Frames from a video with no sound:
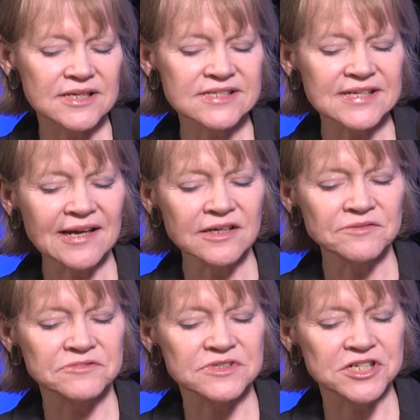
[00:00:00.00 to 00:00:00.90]
is that
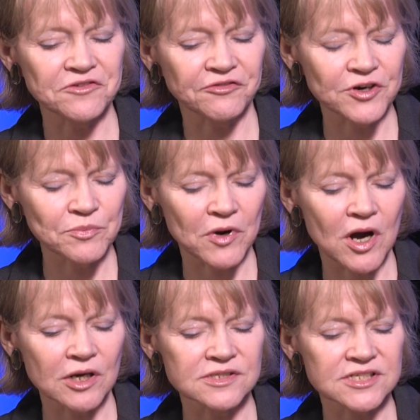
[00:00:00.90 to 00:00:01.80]
a different model?